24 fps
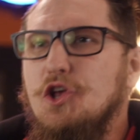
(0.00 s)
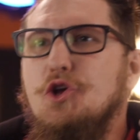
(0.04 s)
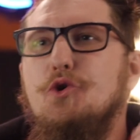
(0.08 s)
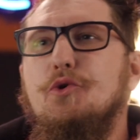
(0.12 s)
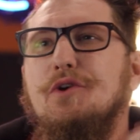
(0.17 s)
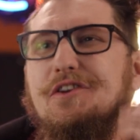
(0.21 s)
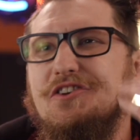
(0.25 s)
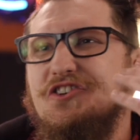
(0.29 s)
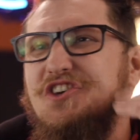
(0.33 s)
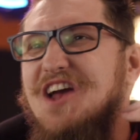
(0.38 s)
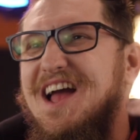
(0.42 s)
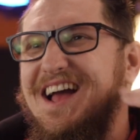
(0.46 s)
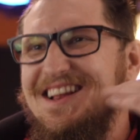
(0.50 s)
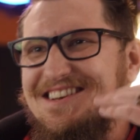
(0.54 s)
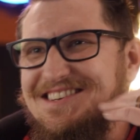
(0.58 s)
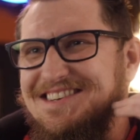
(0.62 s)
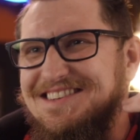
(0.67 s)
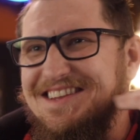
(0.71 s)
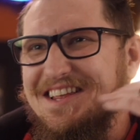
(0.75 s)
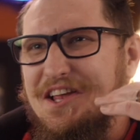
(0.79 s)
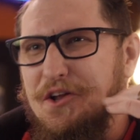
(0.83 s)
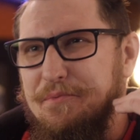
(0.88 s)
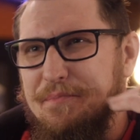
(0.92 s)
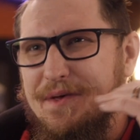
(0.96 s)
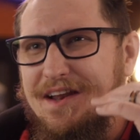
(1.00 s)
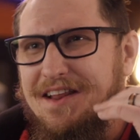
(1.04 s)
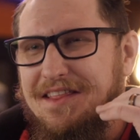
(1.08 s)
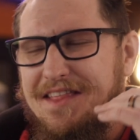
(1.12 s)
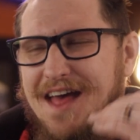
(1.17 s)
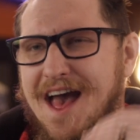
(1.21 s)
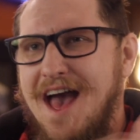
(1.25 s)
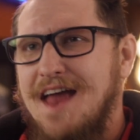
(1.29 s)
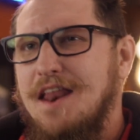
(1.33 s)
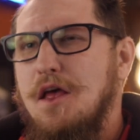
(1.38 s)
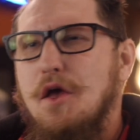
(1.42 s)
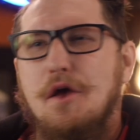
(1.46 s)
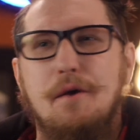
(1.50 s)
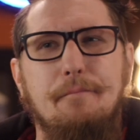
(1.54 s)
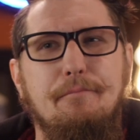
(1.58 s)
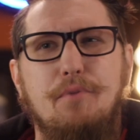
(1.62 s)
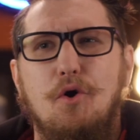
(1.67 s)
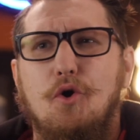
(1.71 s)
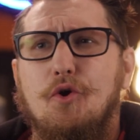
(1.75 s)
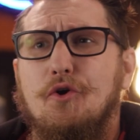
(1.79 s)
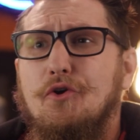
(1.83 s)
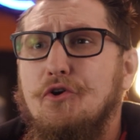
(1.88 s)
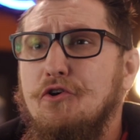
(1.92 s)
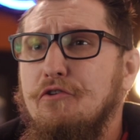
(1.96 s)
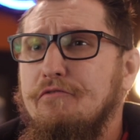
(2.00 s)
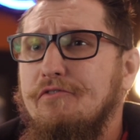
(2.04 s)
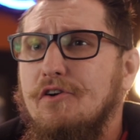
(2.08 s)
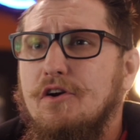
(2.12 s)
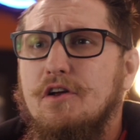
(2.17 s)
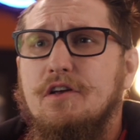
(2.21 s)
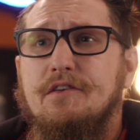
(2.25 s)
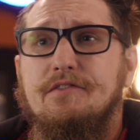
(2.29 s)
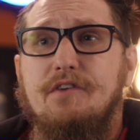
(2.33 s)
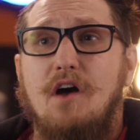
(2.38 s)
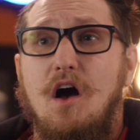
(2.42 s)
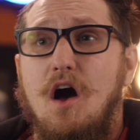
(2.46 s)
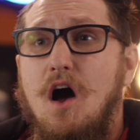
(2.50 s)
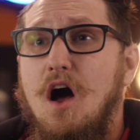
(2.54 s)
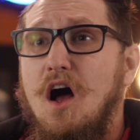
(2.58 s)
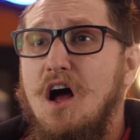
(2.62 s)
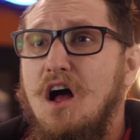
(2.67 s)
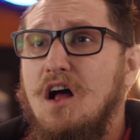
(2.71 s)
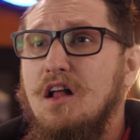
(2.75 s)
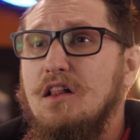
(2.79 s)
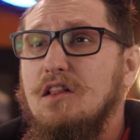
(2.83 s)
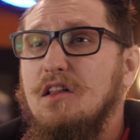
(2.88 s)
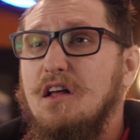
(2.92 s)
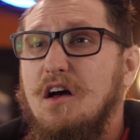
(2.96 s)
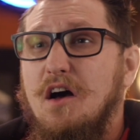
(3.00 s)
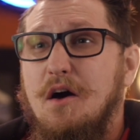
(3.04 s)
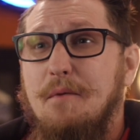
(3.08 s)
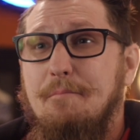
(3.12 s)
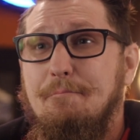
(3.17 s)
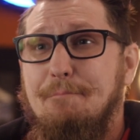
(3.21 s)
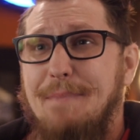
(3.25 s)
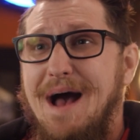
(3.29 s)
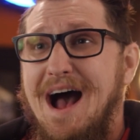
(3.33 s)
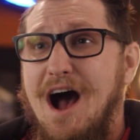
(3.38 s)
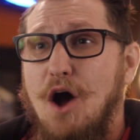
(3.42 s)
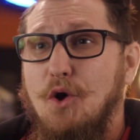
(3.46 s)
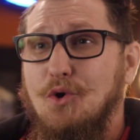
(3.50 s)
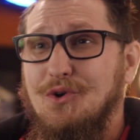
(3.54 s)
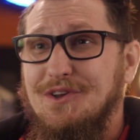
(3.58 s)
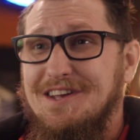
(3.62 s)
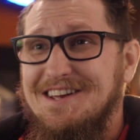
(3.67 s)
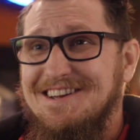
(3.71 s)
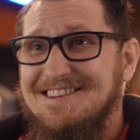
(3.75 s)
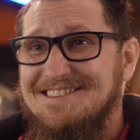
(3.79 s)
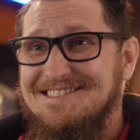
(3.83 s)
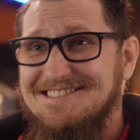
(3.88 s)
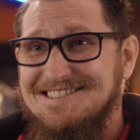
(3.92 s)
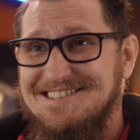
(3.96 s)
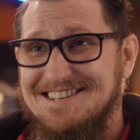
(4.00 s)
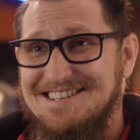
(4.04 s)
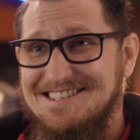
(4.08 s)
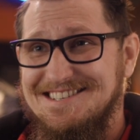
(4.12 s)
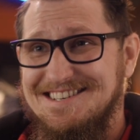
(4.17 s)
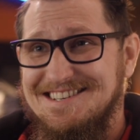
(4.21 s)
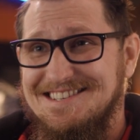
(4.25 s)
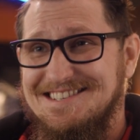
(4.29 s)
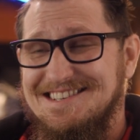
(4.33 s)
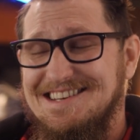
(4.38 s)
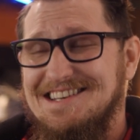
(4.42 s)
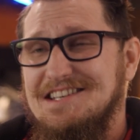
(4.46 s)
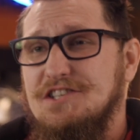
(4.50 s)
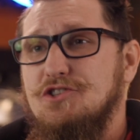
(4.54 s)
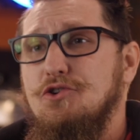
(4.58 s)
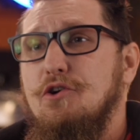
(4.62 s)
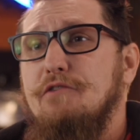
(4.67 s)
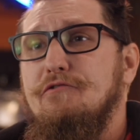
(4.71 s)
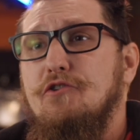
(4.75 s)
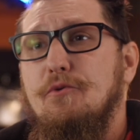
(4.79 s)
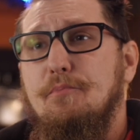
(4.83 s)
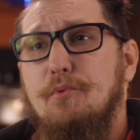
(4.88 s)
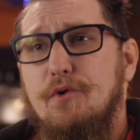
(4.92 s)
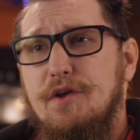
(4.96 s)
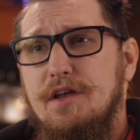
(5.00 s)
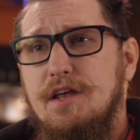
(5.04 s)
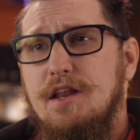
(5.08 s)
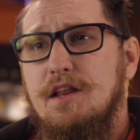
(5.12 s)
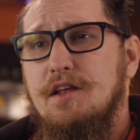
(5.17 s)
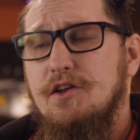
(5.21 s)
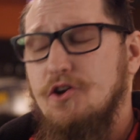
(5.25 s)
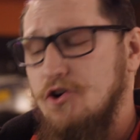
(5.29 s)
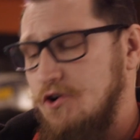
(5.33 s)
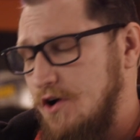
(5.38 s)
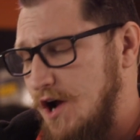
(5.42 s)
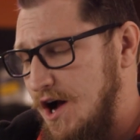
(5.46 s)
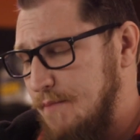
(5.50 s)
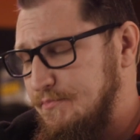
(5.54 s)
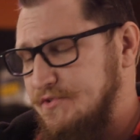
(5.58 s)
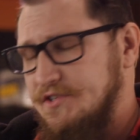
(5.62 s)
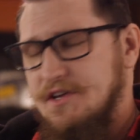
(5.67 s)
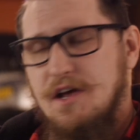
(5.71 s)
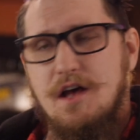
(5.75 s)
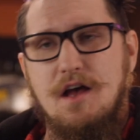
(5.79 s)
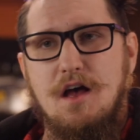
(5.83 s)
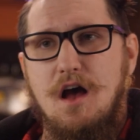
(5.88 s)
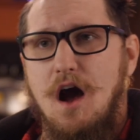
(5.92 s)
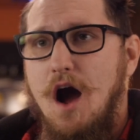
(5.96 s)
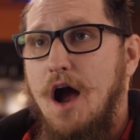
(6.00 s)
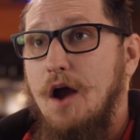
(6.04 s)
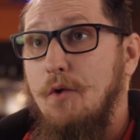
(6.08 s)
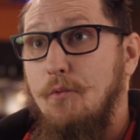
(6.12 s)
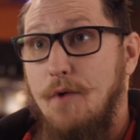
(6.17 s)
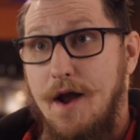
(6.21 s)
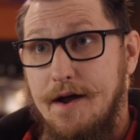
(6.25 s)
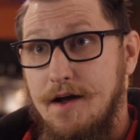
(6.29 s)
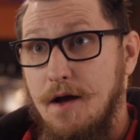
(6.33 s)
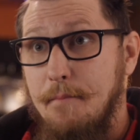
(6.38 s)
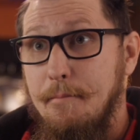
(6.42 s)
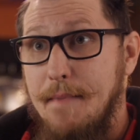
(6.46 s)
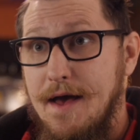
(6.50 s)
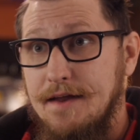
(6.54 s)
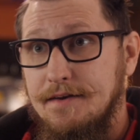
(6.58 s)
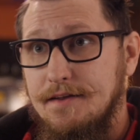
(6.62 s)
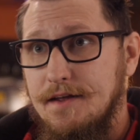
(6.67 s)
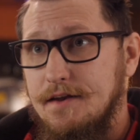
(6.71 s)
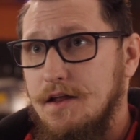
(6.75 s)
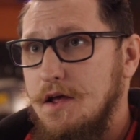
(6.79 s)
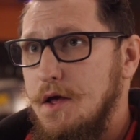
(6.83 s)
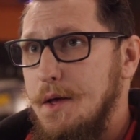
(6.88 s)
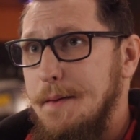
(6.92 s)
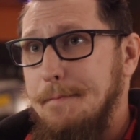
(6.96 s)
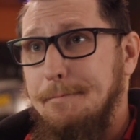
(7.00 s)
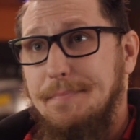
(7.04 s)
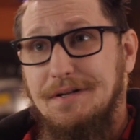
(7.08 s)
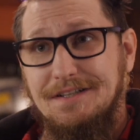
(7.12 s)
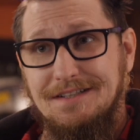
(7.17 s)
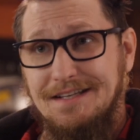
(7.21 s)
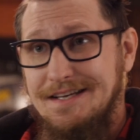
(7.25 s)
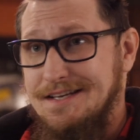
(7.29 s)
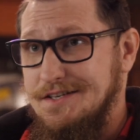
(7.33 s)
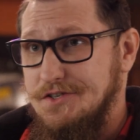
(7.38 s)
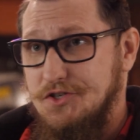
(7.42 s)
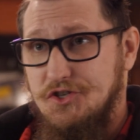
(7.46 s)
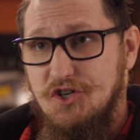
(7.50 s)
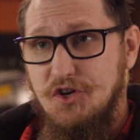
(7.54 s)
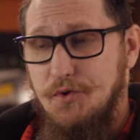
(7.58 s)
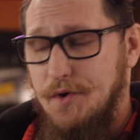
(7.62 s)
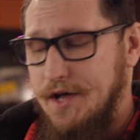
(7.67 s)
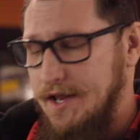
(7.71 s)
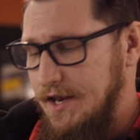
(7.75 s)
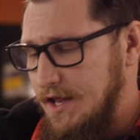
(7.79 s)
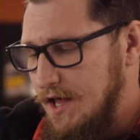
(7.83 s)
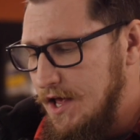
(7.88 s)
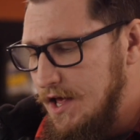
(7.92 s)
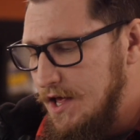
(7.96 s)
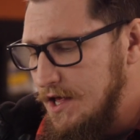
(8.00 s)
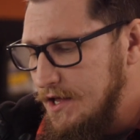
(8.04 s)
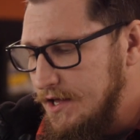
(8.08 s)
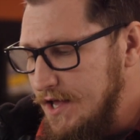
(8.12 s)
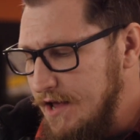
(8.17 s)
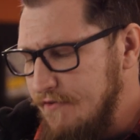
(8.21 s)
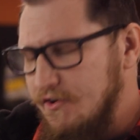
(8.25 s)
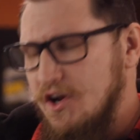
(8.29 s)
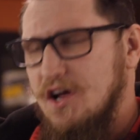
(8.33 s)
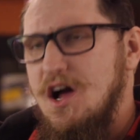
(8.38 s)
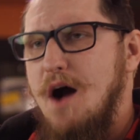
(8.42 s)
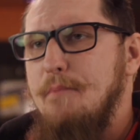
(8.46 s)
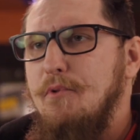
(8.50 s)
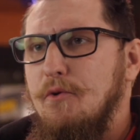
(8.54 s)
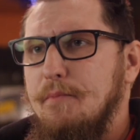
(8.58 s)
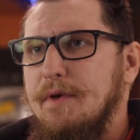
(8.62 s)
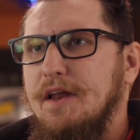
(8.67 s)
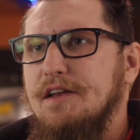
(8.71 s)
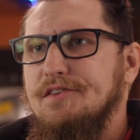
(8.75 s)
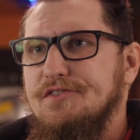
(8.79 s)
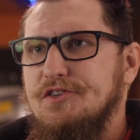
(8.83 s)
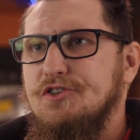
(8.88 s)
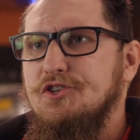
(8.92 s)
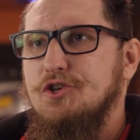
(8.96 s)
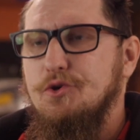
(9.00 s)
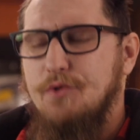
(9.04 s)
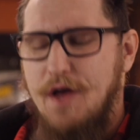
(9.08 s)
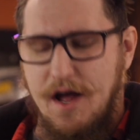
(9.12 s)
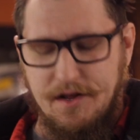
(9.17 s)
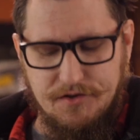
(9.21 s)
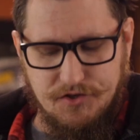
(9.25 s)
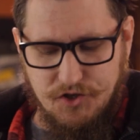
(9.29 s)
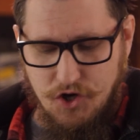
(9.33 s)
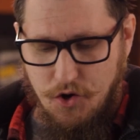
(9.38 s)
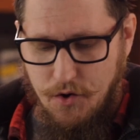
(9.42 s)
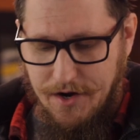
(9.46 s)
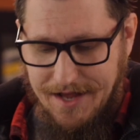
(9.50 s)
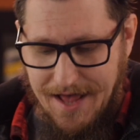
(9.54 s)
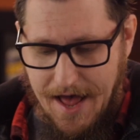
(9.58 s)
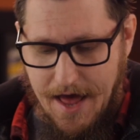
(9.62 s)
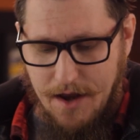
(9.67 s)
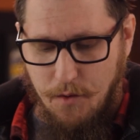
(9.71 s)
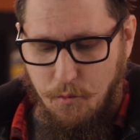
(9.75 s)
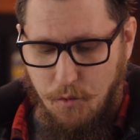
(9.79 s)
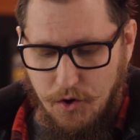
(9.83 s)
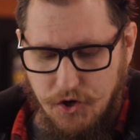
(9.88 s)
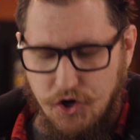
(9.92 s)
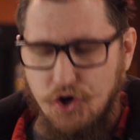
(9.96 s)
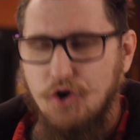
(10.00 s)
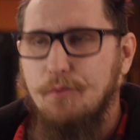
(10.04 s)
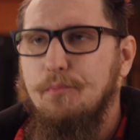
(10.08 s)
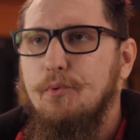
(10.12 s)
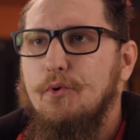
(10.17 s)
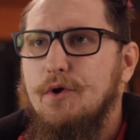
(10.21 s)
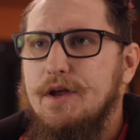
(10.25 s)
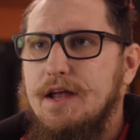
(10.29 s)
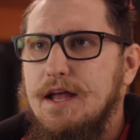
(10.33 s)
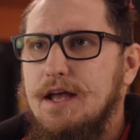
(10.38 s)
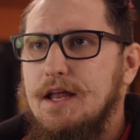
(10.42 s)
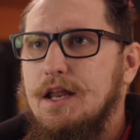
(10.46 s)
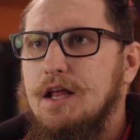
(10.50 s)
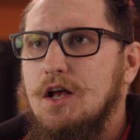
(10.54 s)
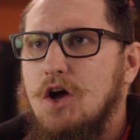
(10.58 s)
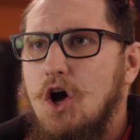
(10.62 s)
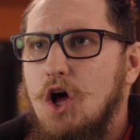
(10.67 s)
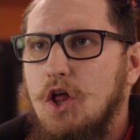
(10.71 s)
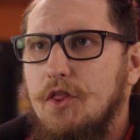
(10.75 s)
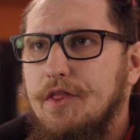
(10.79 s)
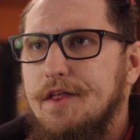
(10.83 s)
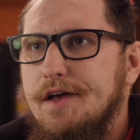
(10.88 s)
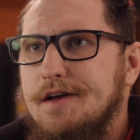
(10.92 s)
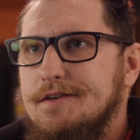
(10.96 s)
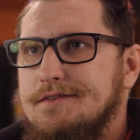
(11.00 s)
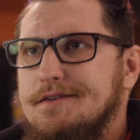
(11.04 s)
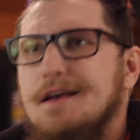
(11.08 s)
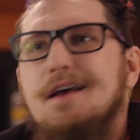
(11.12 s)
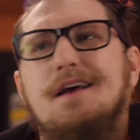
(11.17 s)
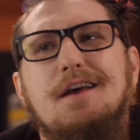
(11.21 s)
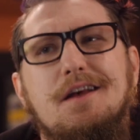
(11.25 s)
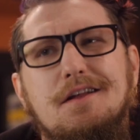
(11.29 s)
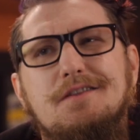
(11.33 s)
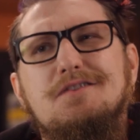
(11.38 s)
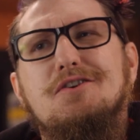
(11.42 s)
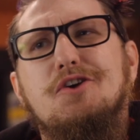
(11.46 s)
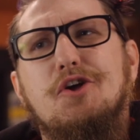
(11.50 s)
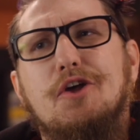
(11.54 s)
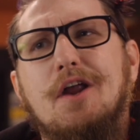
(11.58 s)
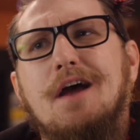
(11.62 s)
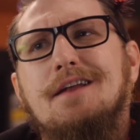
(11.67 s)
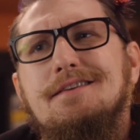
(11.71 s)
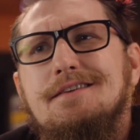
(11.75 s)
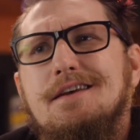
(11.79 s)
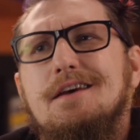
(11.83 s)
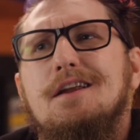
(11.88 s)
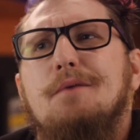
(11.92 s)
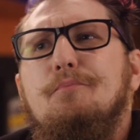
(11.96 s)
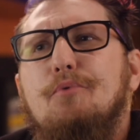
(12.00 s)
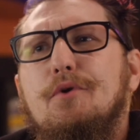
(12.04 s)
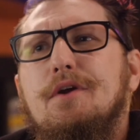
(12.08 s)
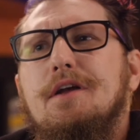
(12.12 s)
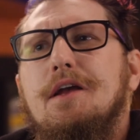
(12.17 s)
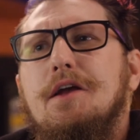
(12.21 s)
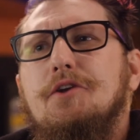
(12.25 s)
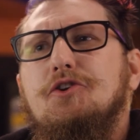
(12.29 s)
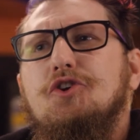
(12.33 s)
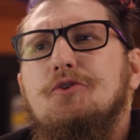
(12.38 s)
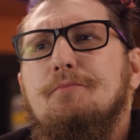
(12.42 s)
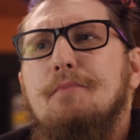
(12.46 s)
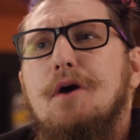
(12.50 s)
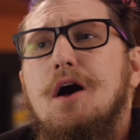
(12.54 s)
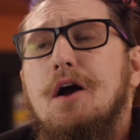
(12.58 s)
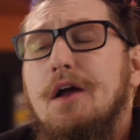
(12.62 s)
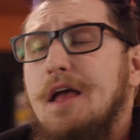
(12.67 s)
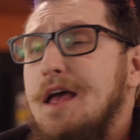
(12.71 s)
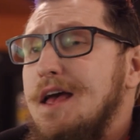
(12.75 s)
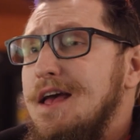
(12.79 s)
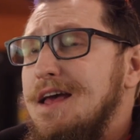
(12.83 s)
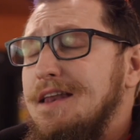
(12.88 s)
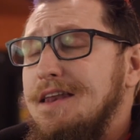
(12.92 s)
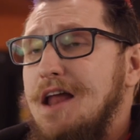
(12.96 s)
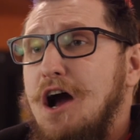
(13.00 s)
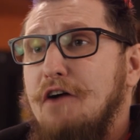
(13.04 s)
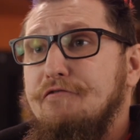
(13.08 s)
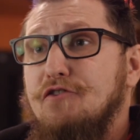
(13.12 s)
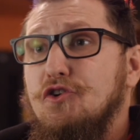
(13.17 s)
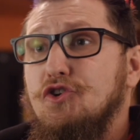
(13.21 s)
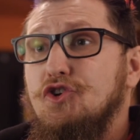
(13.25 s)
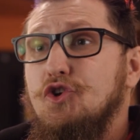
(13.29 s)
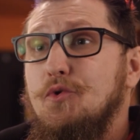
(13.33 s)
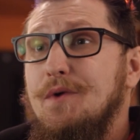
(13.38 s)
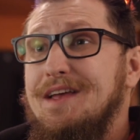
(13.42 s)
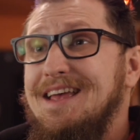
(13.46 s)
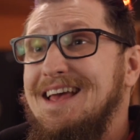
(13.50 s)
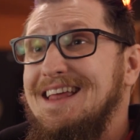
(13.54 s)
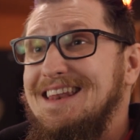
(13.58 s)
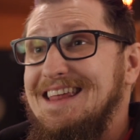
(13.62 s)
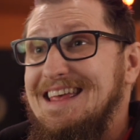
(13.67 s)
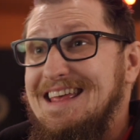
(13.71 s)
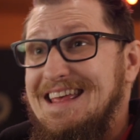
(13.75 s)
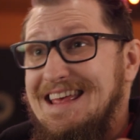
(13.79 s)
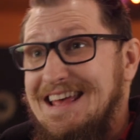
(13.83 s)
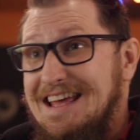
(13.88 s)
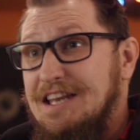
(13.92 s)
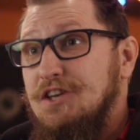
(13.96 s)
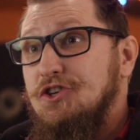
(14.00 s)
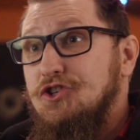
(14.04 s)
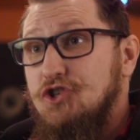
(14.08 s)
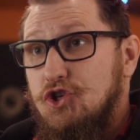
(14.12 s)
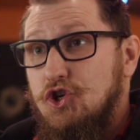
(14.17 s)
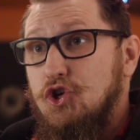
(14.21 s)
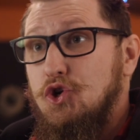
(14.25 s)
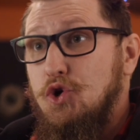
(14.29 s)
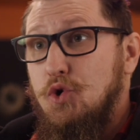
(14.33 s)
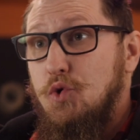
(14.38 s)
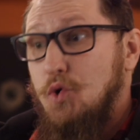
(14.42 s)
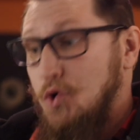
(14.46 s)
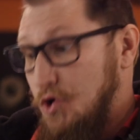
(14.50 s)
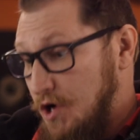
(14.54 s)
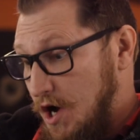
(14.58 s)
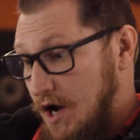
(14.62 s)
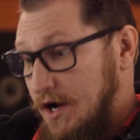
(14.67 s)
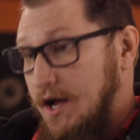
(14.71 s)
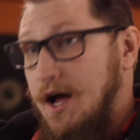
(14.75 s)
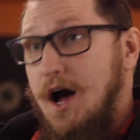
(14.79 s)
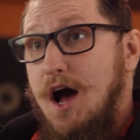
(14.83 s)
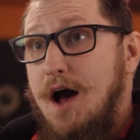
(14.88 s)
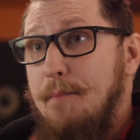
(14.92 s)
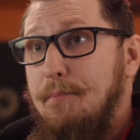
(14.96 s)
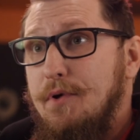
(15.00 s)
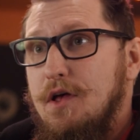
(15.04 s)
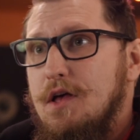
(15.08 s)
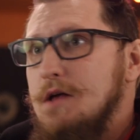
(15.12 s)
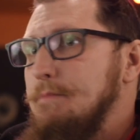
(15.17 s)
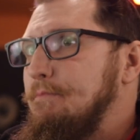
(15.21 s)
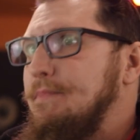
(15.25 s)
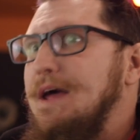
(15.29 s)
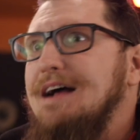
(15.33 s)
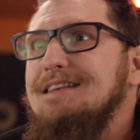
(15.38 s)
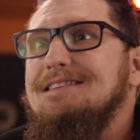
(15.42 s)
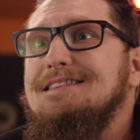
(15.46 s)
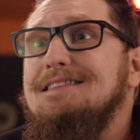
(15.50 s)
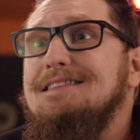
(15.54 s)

you can change a little bit of that. Pour over is all about consistency. So if you're preheating your cups, I recommend it. Please do it. Give it a couple minutes to do that. So again, when you're preheating all this, it's a good idea to preheat your mug. Now, if you're doing it into a cup, that